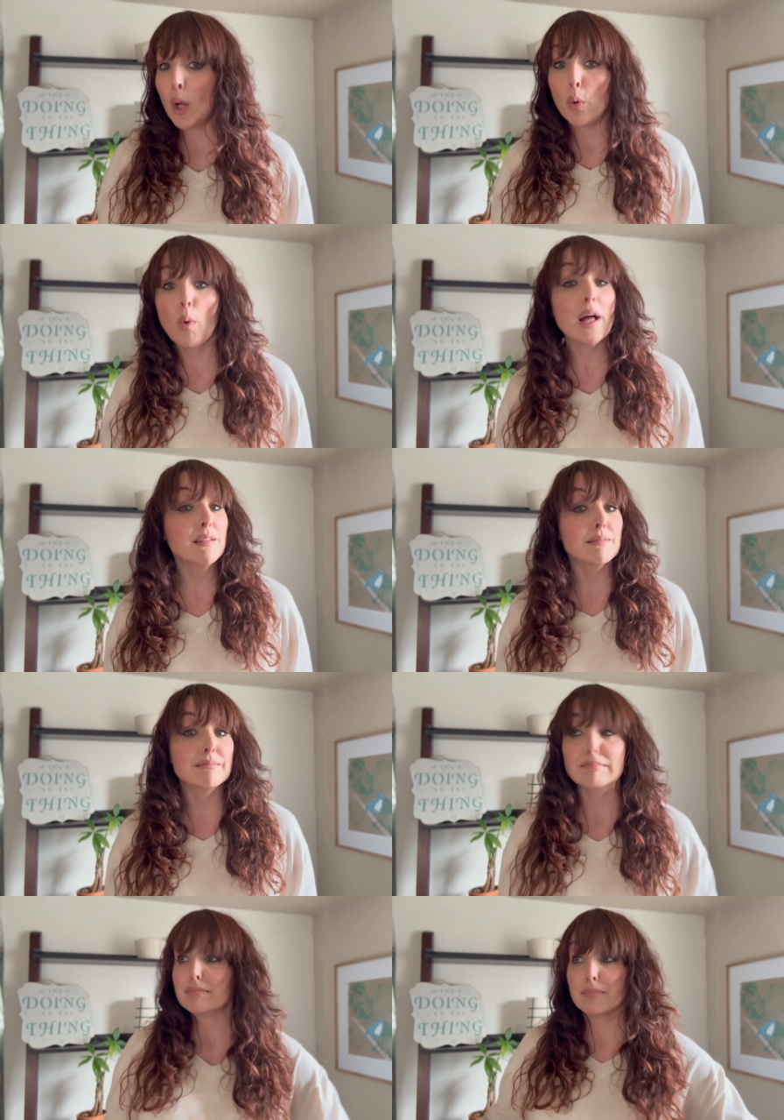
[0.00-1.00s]
Well,
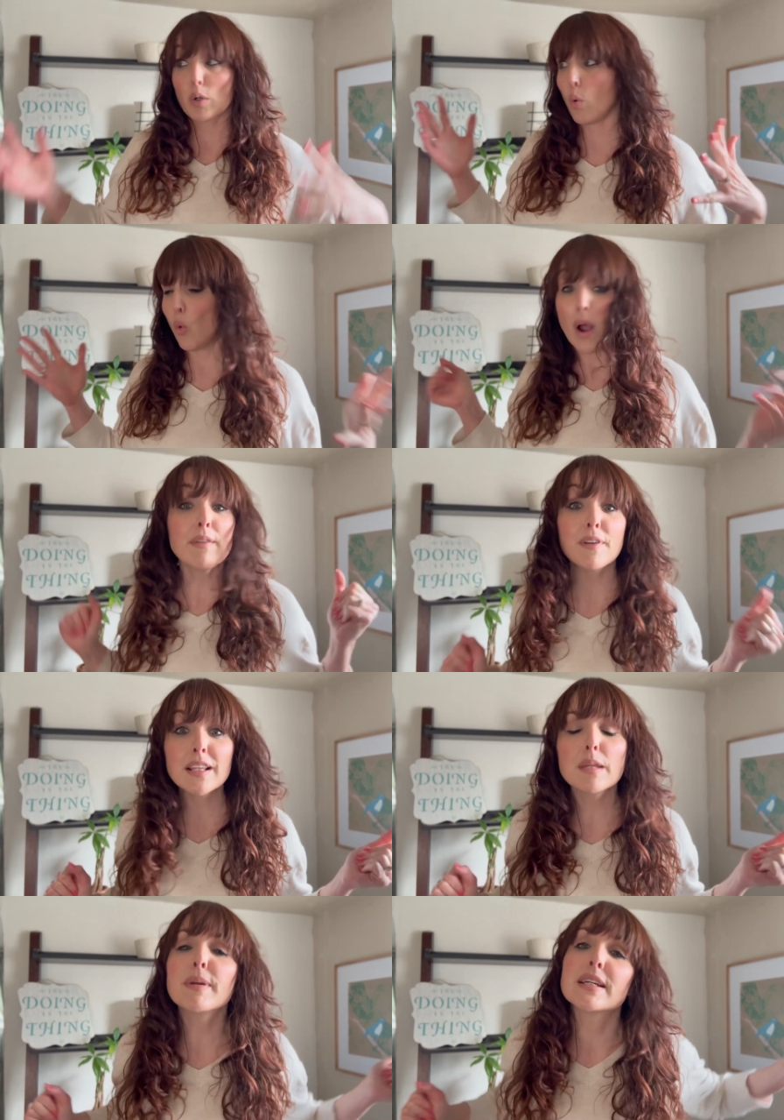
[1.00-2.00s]
quite
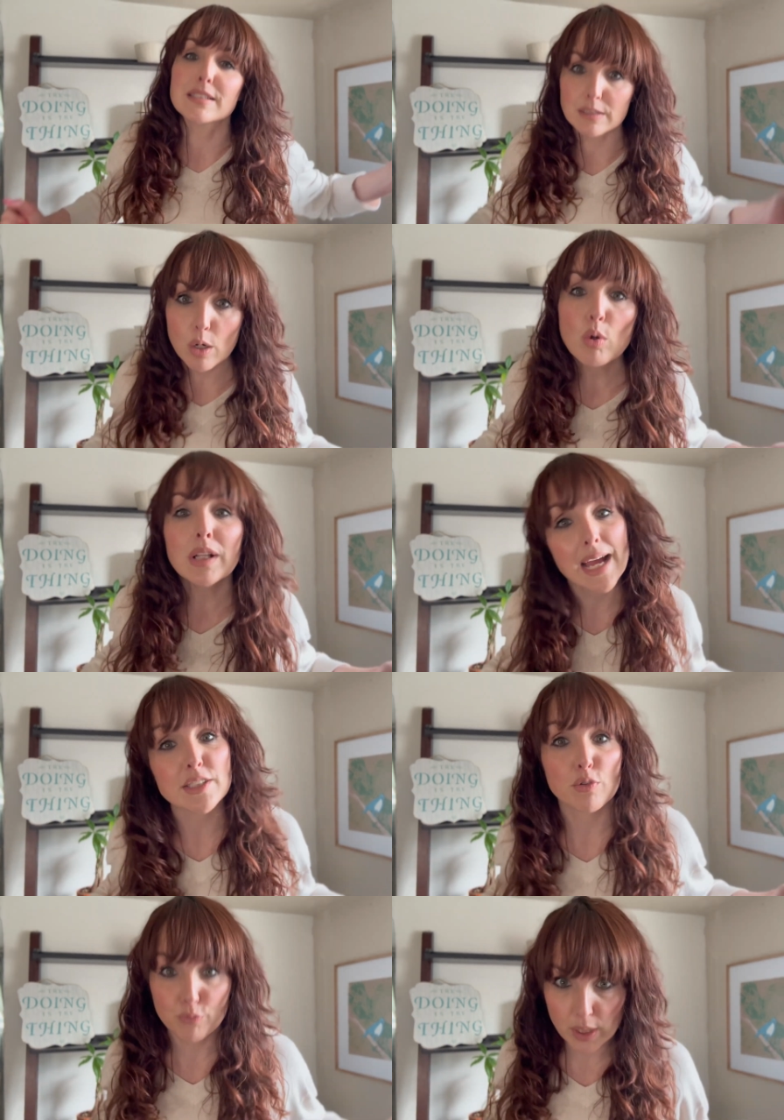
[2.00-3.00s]
frankly, because local ads
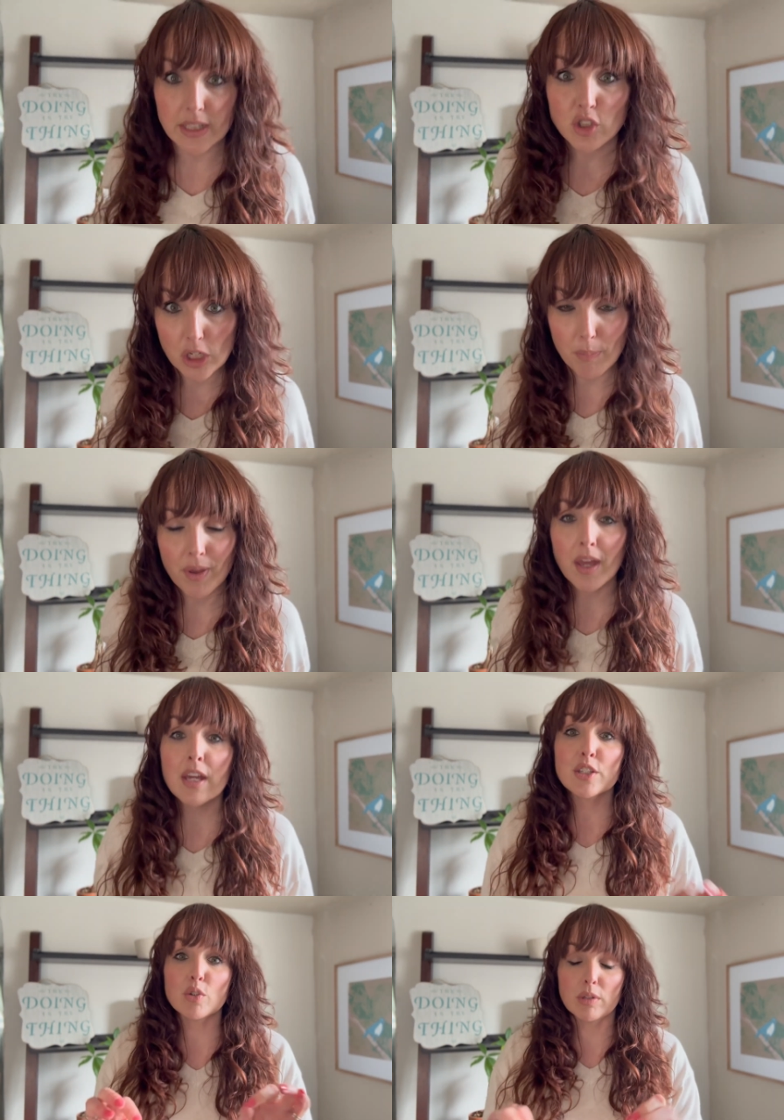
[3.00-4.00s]
are freaking cheap.
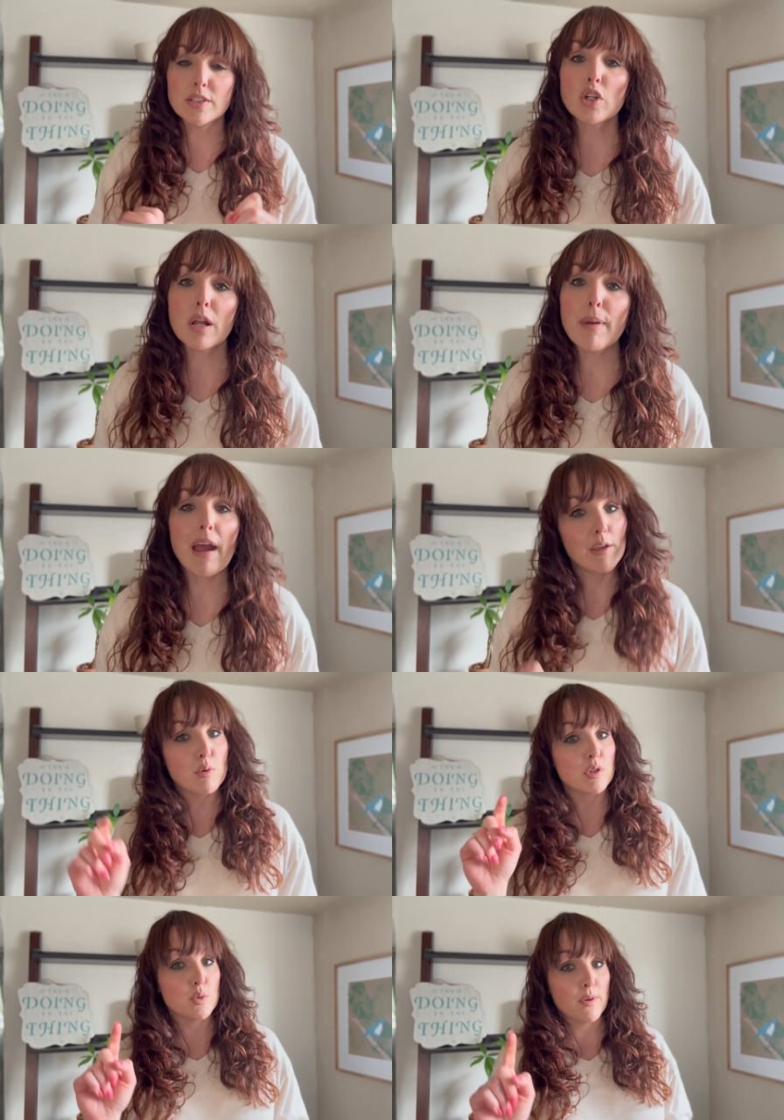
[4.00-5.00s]
So let's talk about how you
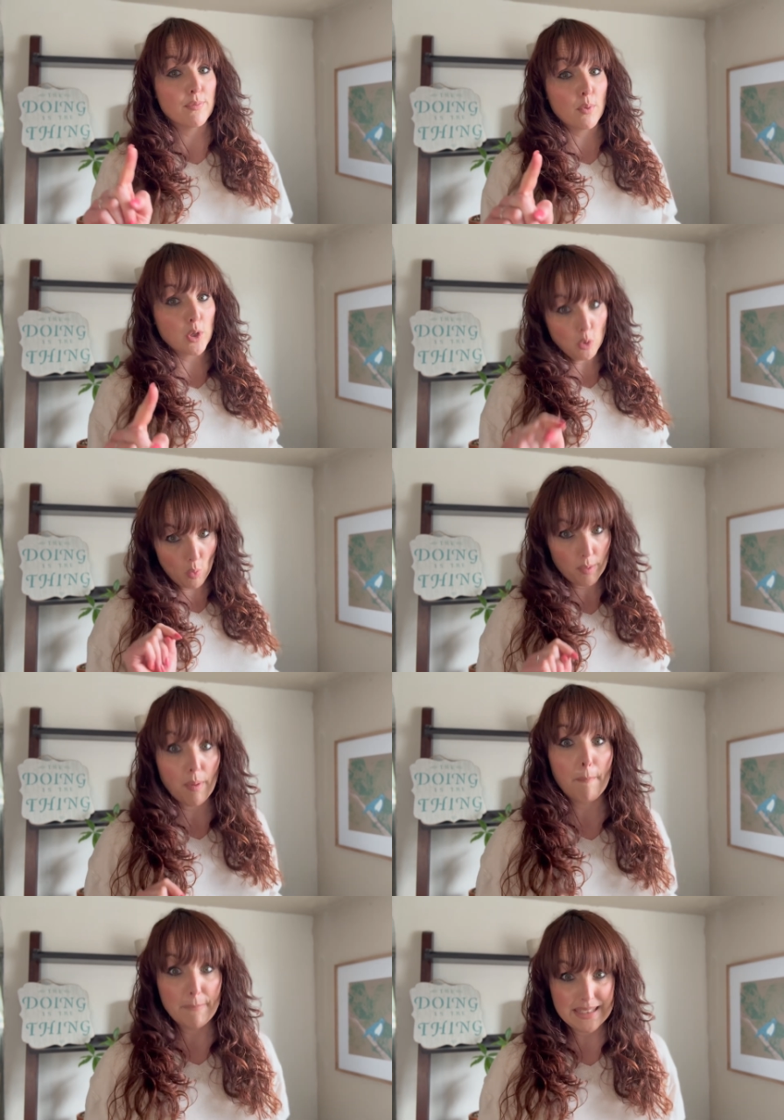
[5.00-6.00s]
can do it for your
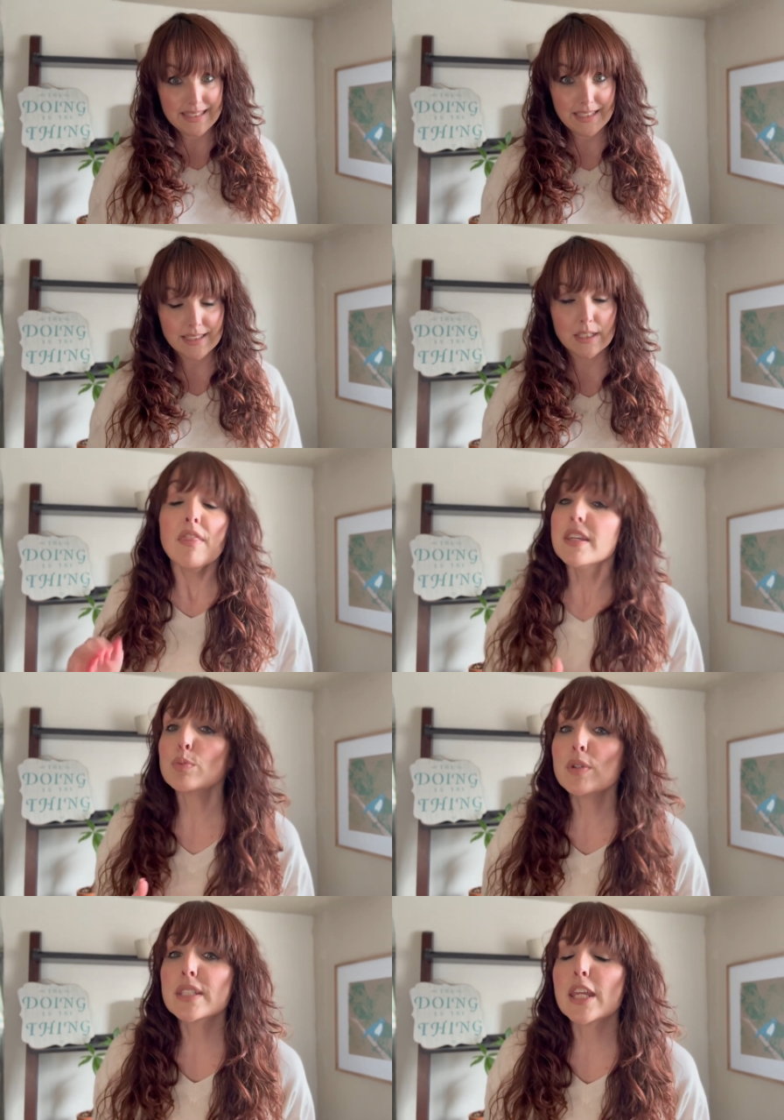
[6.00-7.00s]
business. This
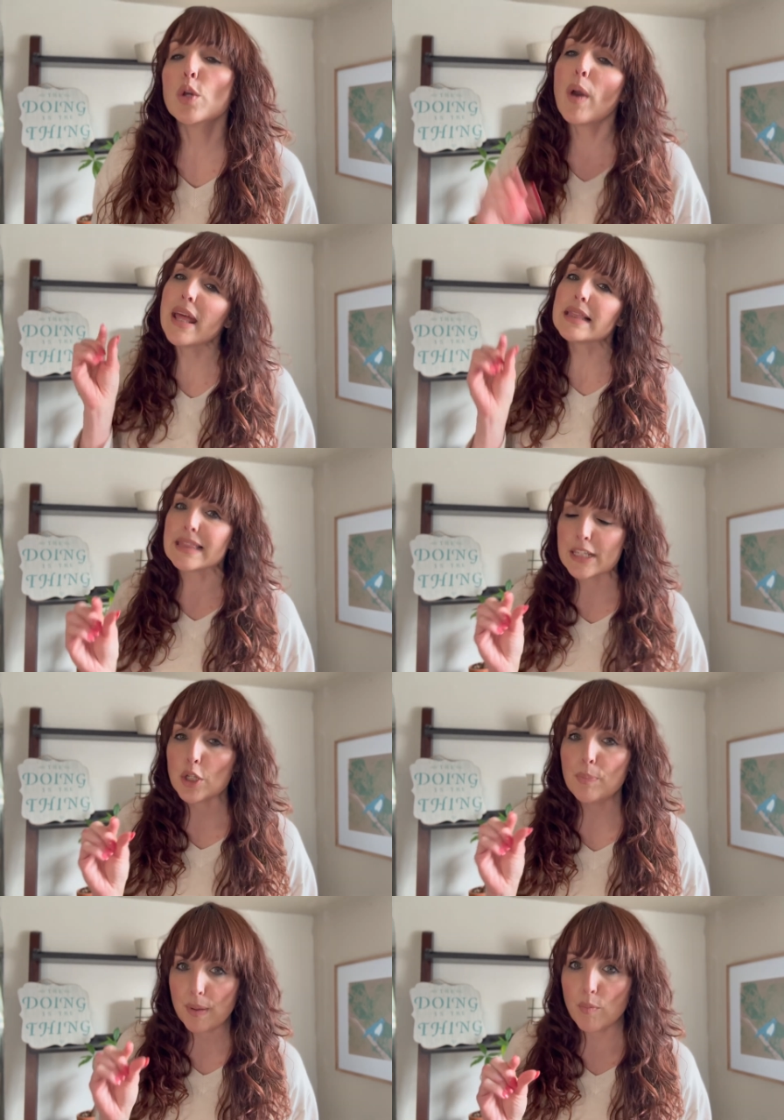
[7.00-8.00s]
will take you a
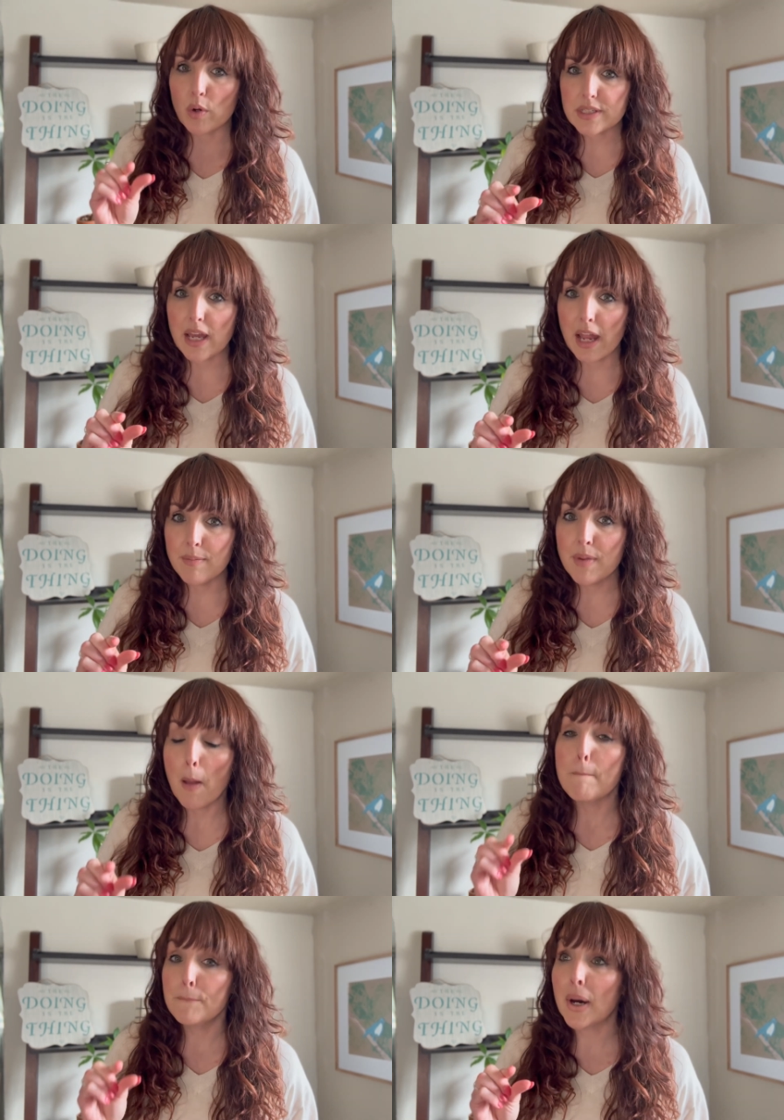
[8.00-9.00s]
little bit more time,
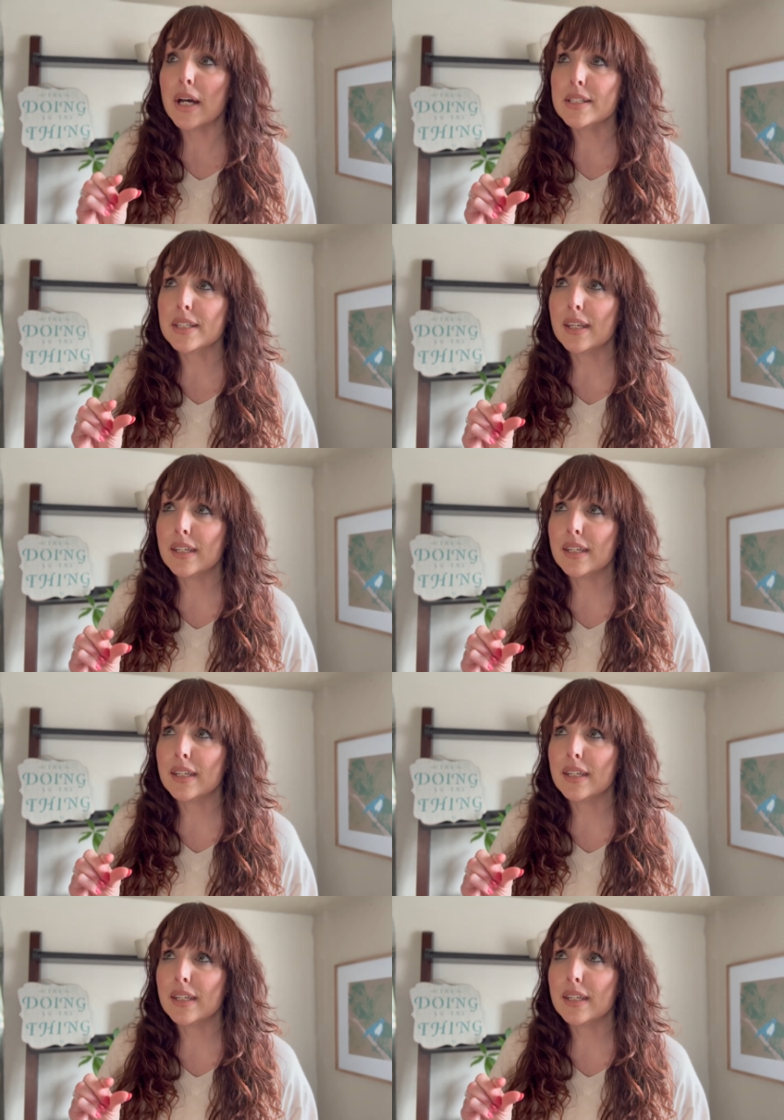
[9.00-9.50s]
but